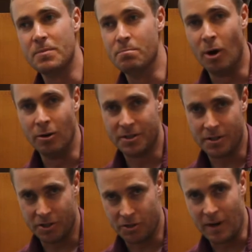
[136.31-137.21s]
most
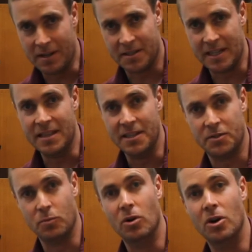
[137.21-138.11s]
stress in
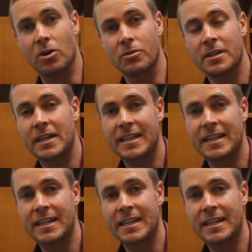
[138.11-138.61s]
this world